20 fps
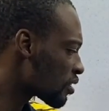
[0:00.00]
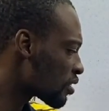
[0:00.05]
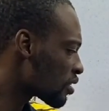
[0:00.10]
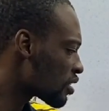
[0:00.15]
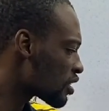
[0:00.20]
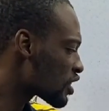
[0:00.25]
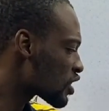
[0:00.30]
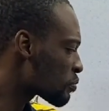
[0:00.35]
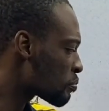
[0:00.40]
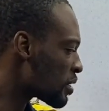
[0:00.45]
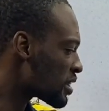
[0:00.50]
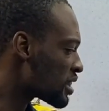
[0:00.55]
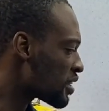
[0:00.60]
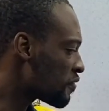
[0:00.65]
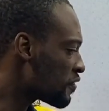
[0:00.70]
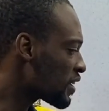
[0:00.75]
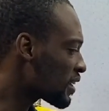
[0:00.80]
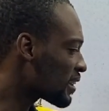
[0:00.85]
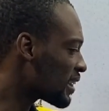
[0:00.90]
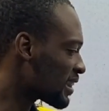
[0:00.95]

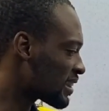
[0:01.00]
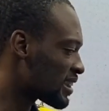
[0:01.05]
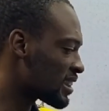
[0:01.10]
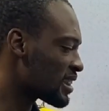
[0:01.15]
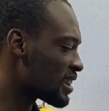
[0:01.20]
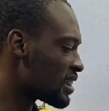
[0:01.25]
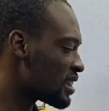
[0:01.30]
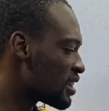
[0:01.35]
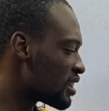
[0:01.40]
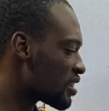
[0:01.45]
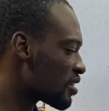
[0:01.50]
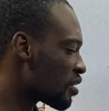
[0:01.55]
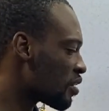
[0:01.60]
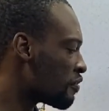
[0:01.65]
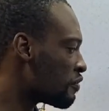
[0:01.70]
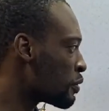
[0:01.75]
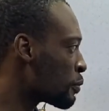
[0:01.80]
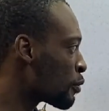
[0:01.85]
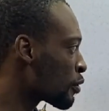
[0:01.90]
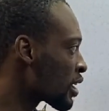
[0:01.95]
specific latent heat of
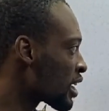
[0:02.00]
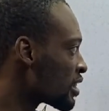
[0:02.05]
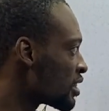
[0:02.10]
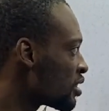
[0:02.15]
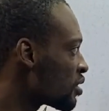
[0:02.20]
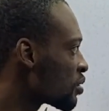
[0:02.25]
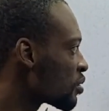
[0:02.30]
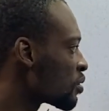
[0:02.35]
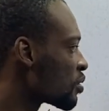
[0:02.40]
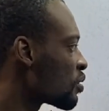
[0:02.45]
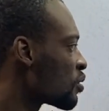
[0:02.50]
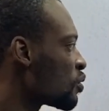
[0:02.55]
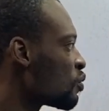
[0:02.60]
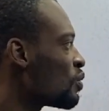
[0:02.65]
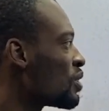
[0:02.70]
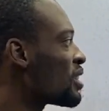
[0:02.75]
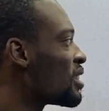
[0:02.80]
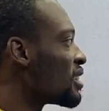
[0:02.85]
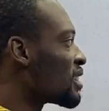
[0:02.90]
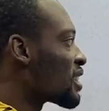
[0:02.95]
vaporization,
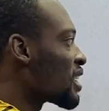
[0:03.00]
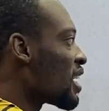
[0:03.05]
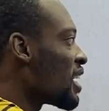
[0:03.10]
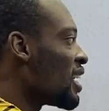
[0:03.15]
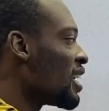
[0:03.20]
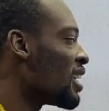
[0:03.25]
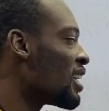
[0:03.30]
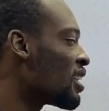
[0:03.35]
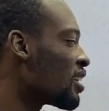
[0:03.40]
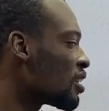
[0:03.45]
which is L.